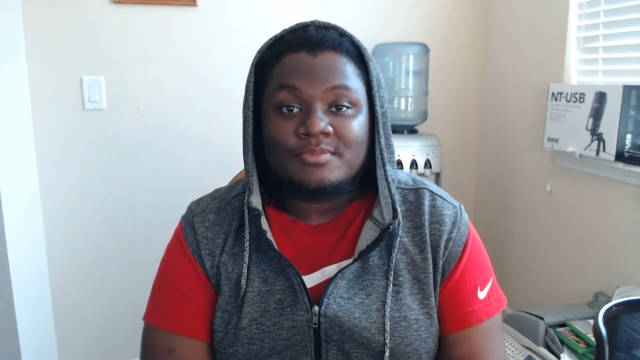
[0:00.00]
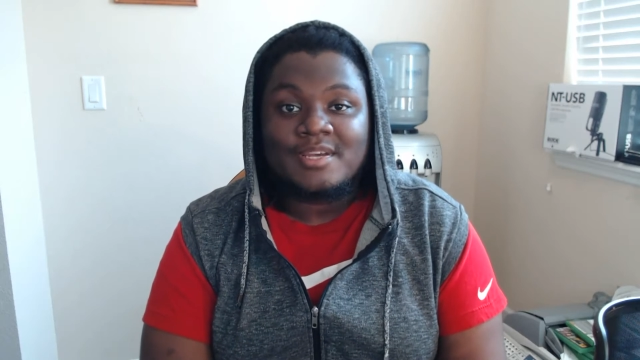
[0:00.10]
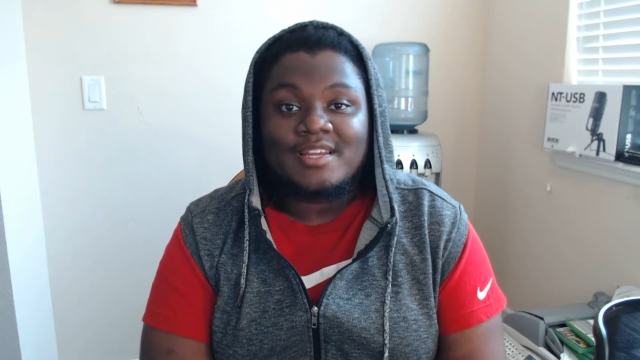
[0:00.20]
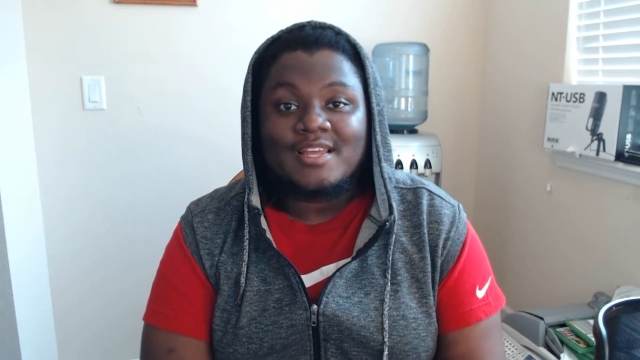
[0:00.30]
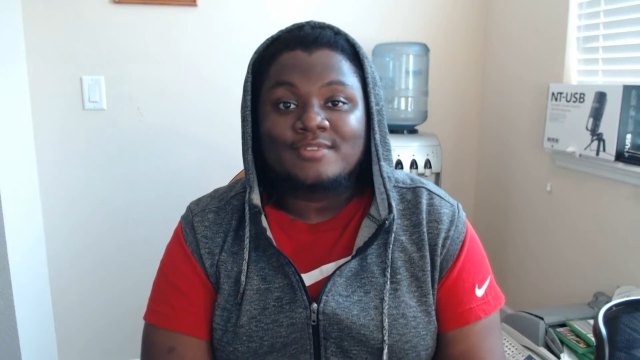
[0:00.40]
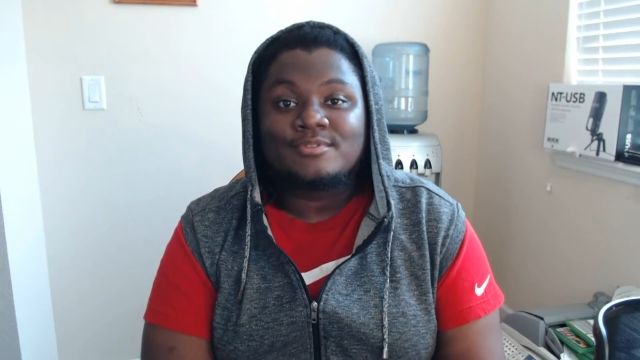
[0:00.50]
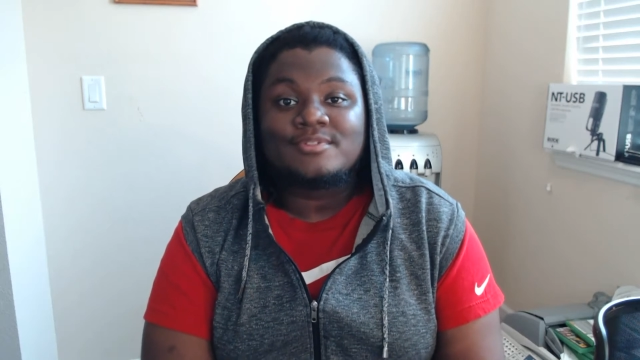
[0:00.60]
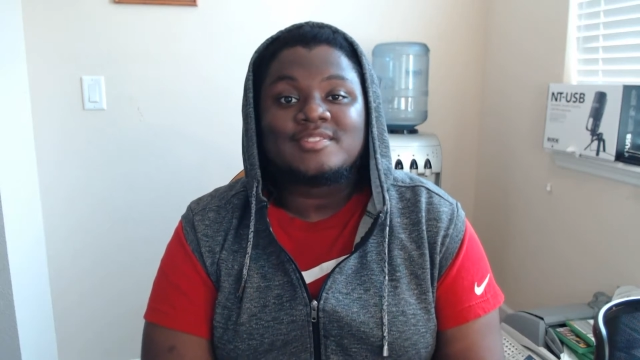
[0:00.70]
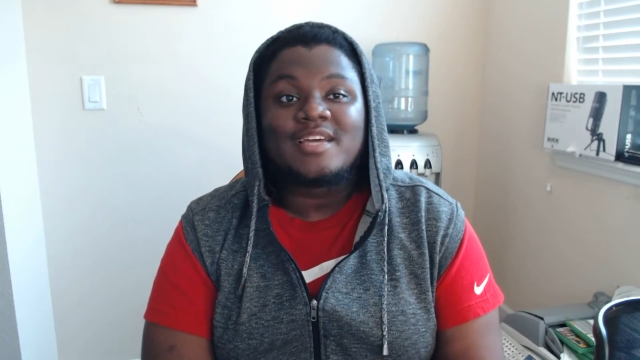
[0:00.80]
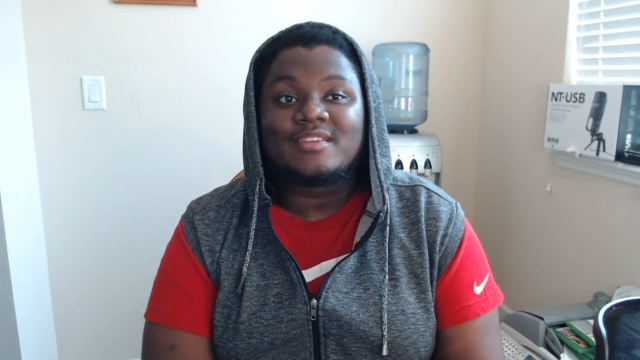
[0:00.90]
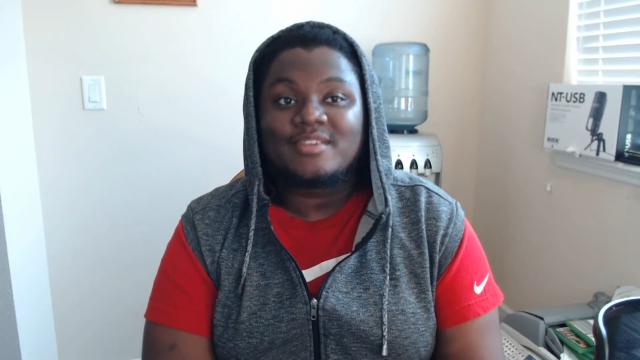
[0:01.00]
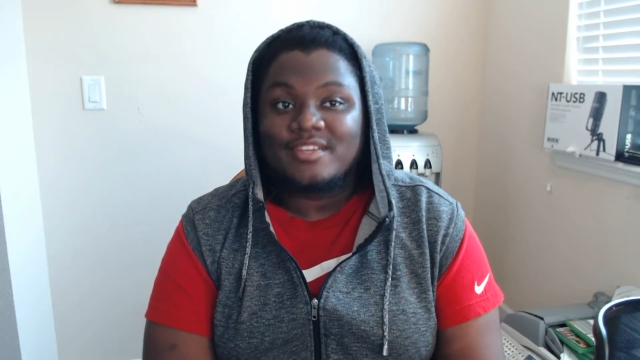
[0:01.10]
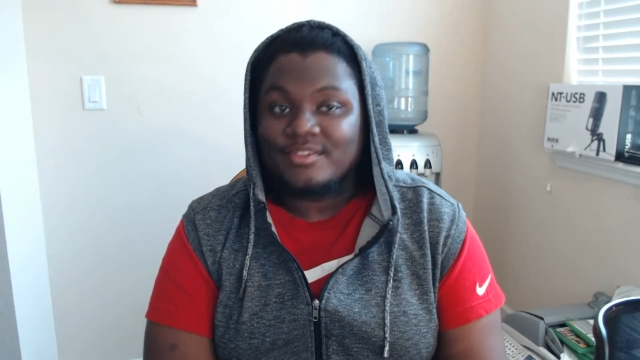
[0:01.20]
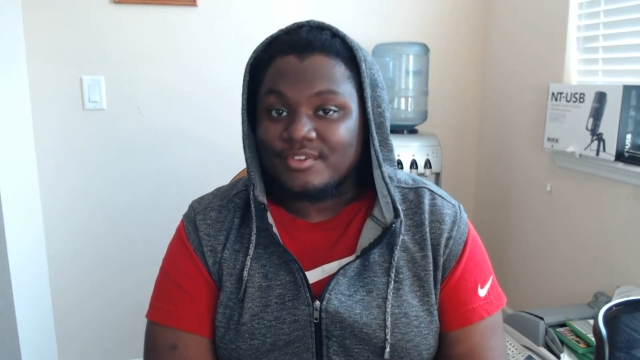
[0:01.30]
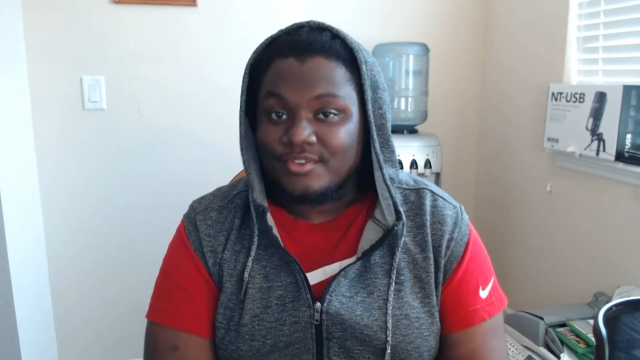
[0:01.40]
man, that dude is like
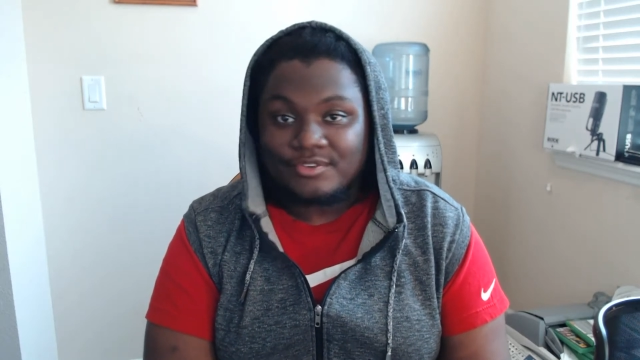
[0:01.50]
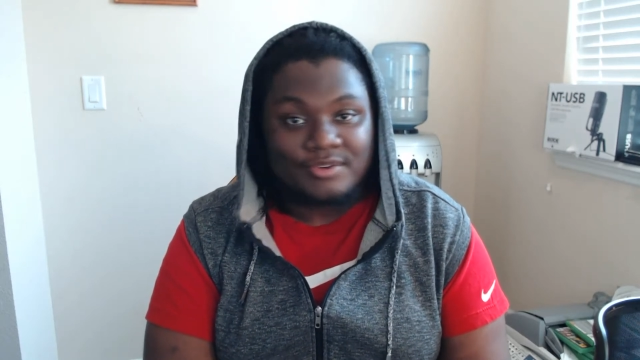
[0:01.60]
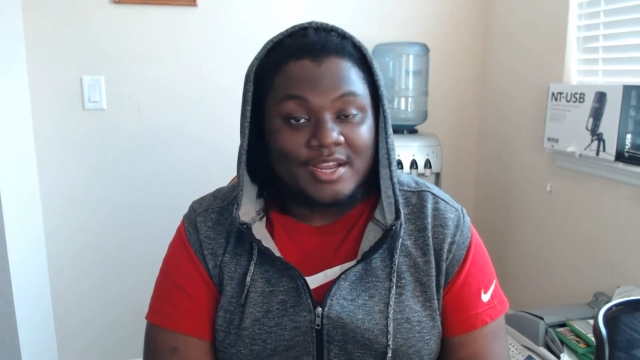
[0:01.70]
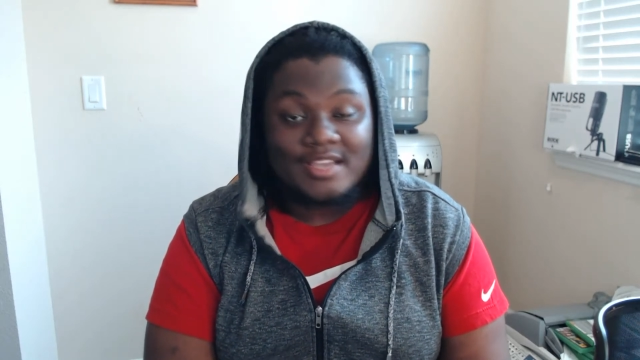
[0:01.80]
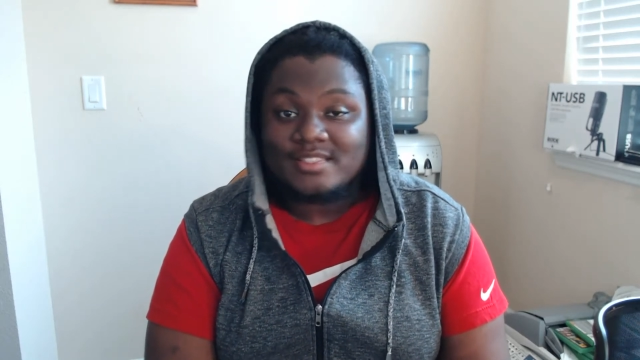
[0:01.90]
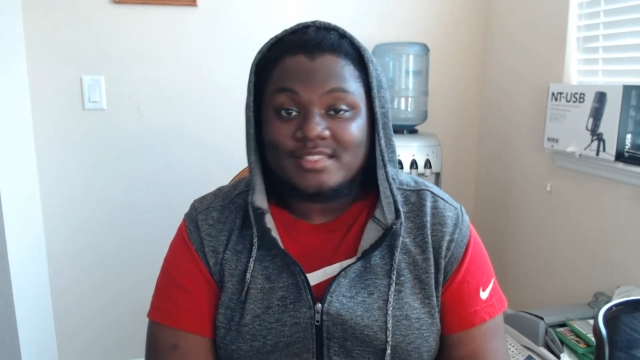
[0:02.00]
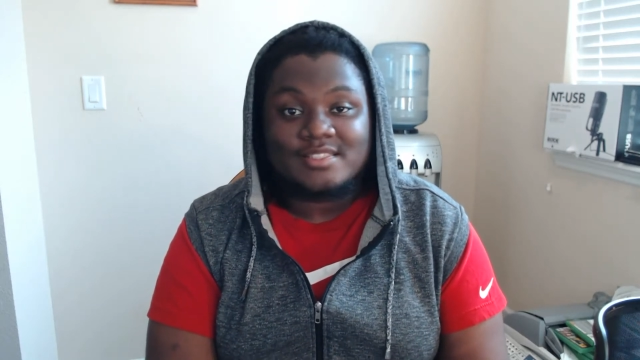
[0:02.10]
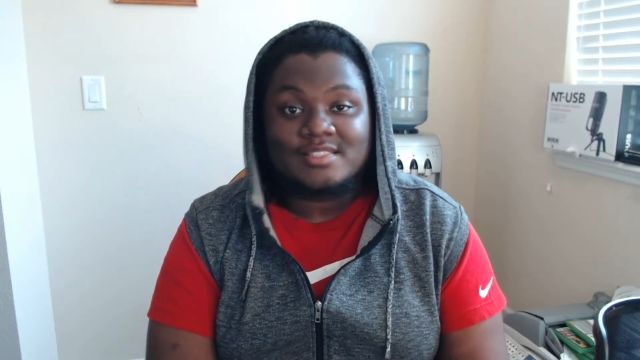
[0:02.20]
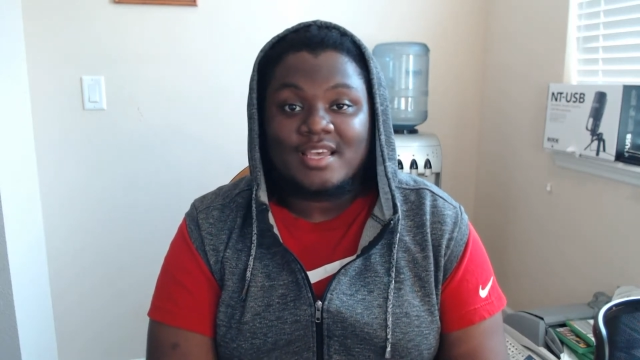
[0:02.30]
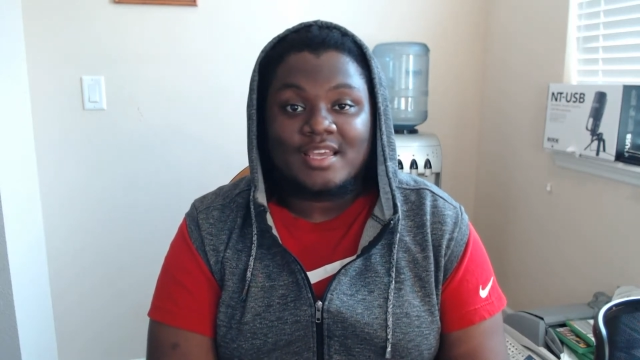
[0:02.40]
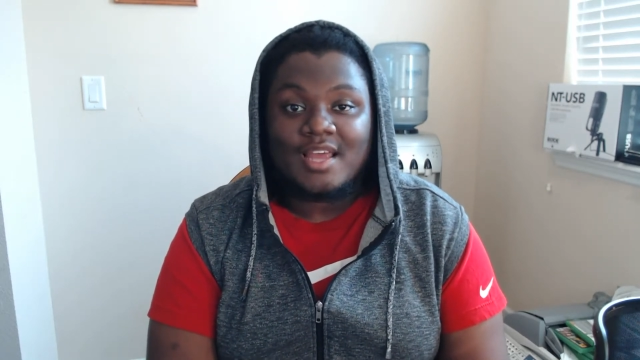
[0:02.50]
crazy insane.